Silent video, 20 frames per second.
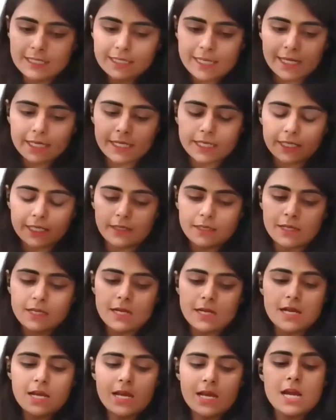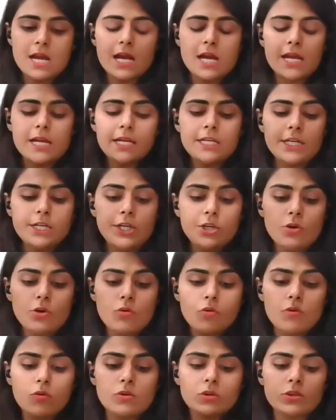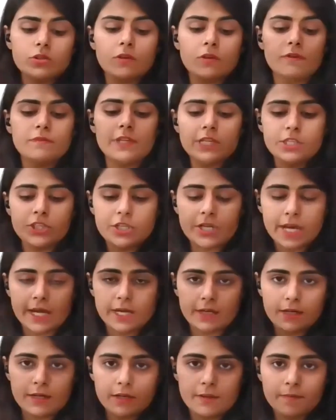Second, in due course of the check,